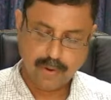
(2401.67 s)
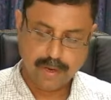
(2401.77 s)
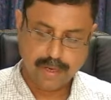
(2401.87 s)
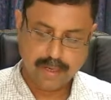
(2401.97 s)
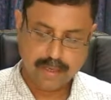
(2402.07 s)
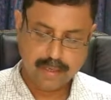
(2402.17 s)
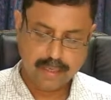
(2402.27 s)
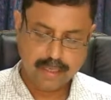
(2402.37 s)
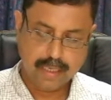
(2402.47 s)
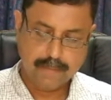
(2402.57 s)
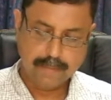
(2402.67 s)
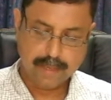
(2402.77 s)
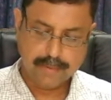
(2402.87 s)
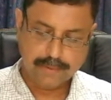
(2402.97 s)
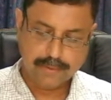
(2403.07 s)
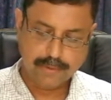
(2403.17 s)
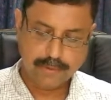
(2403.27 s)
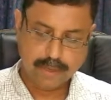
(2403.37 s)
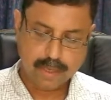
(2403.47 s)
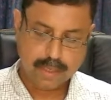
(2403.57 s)
rate. It can pass
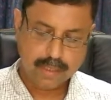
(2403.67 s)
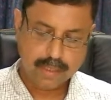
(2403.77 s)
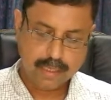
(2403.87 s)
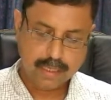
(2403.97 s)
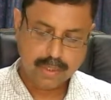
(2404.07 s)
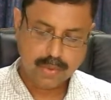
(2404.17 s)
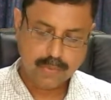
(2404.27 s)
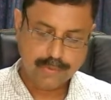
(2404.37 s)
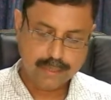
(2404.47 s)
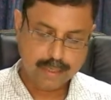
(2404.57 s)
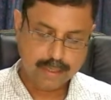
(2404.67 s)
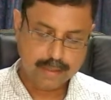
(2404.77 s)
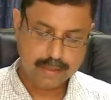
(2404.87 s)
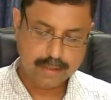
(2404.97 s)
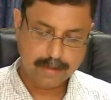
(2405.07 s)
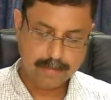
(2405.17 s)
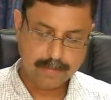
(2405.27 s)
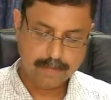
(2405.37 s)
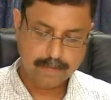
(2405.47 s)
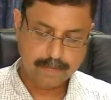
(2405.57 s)
through the tube side.
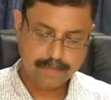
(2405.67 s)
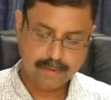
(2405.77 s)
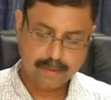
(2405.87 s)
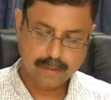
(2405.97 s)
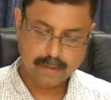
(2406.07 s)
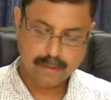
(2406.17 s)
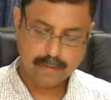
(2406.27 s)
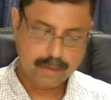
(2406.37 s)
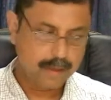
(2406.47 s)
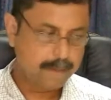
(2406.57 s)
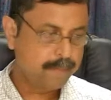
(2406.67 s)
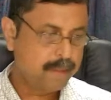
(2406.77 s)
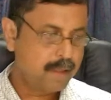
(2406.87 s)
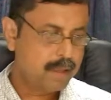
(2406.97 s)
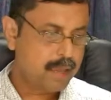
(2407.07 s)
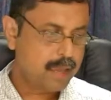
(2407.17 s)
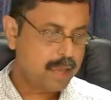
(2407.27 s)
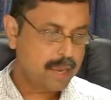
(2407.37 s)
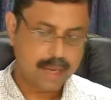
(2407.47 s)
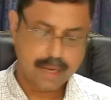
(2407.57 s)
Okay,
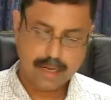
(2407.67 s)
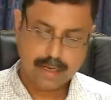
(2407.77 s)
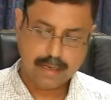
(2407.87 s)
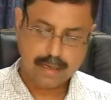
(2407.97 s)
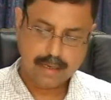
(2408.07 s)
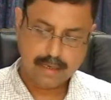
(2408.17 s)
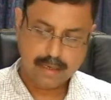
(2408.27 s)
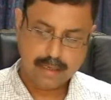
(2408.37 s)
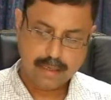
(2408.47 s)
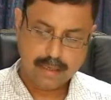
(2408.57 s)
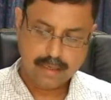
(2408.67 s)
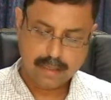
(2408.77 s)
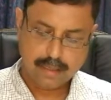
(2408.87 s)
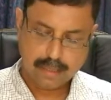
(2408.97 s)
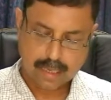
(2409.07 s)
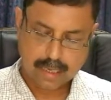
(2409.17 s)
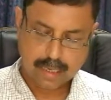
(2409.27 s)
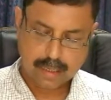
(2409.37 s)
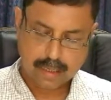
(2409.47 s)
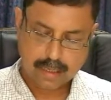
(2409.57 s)
and
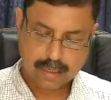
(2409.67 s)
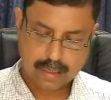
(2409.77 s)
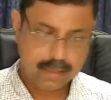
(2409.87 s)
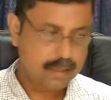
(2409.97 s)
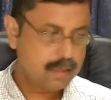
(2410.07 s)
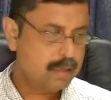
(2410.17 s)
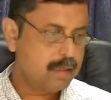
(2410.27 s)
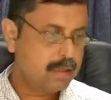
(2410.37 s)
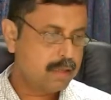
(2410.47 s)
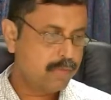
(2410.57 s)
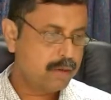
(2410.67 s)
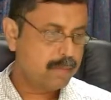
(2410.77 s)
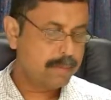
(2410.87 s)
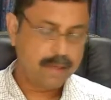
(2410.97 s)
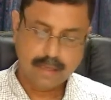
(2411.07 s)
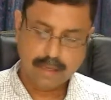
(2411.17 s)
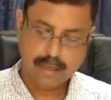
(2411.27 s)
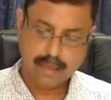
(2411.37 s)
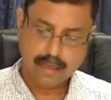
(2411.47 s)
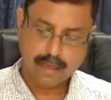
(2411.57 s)
there will be
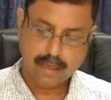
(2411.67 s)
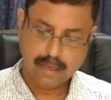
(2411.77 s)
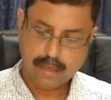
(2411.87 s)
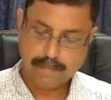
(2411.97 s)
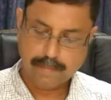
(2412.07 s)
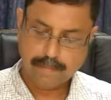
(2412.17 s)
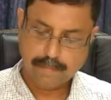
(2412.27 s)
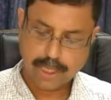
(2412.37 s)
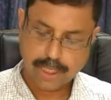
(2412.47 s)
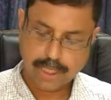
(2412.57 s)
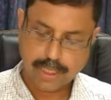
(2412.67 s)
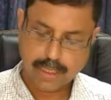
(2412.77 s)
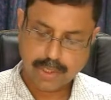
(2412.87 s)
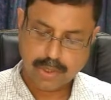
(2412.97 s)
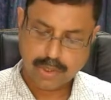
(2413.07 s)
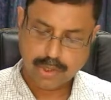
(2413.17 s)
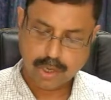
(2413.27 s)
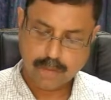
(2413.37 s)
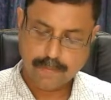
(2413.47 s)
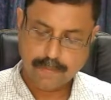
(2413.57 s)
a pressure
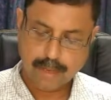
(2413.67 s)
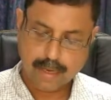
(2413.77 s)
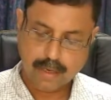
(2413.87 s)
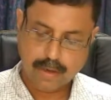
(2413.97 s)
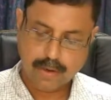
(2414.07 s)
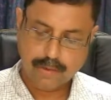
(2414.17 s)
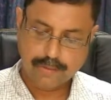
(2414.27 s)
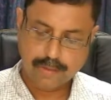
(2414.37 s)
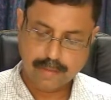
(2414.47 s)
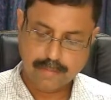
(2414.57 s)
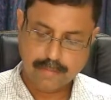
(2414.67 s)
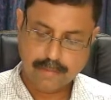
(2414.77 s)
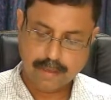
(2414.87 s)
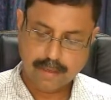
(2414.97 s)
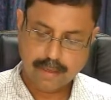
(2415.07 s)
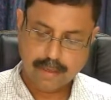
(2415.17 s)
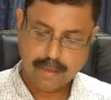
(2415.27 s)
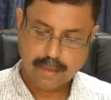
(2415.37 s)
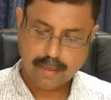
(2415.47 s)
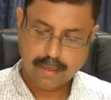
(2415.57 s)
drop across them,
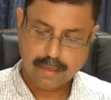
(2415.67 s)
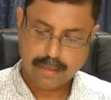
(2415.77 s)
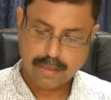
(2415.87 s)
1